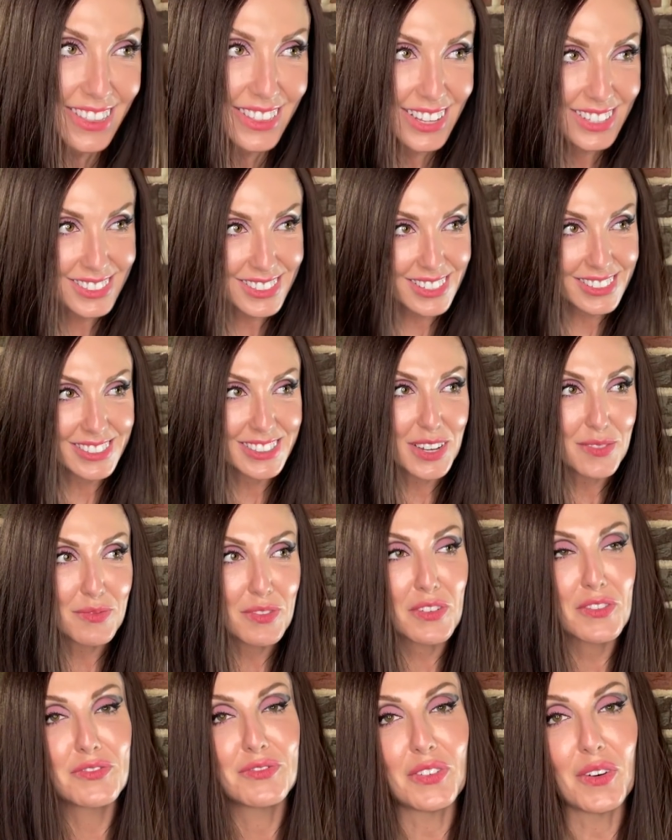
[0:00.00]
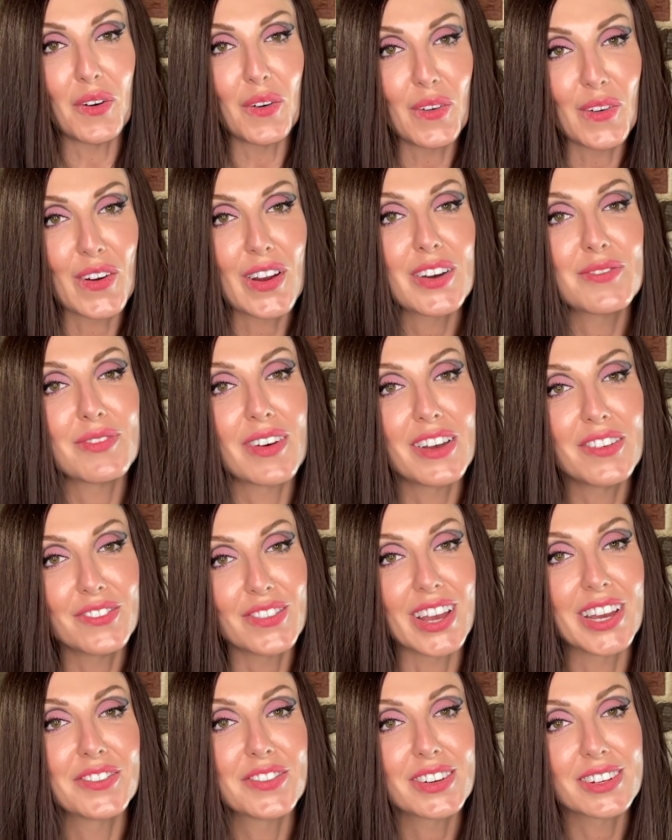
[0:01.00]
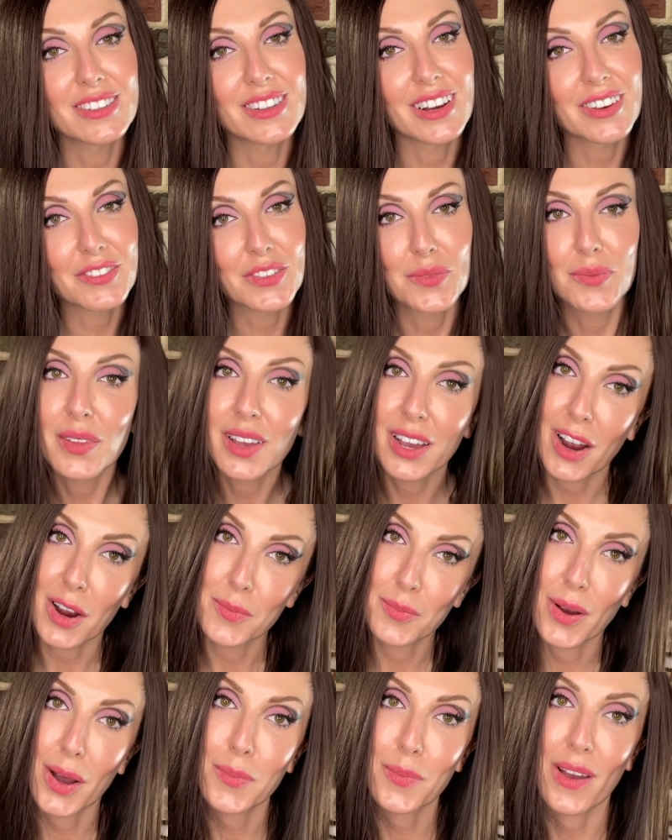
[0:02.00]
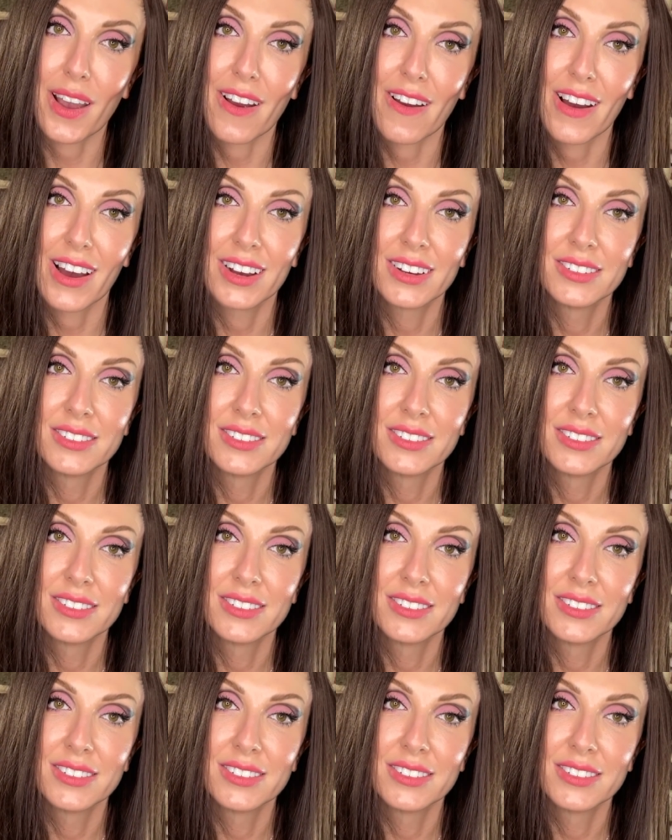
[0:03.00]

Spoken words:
This is number 4 of my favorite look from the Artpop era.